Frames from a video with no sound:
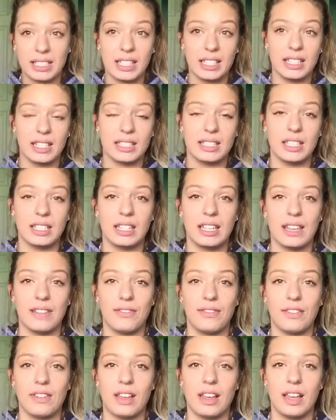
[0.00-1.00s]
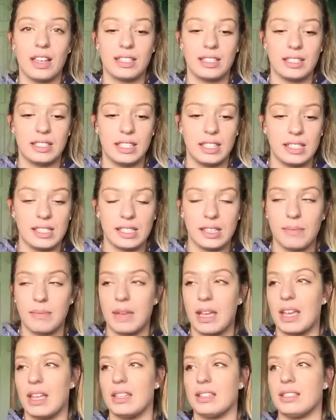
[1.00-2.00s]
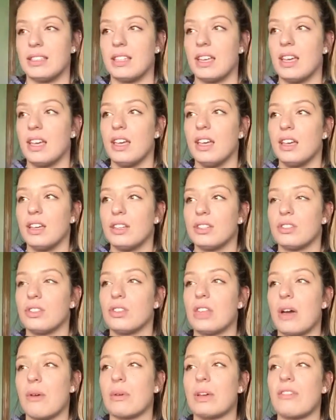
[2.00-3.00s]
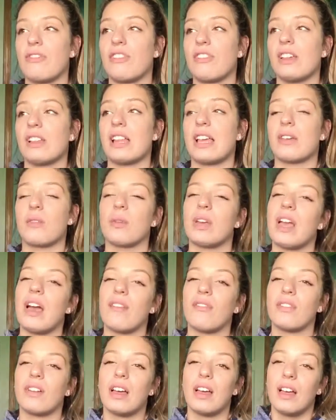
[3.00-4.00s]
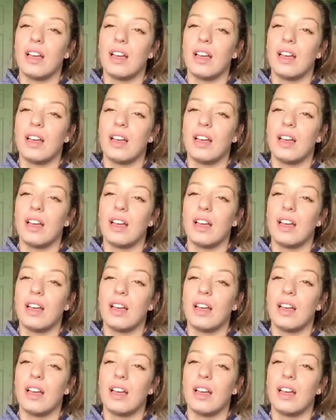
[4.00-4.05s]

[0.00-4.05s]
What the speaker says: He doesn't give us these commands so that we feel like we have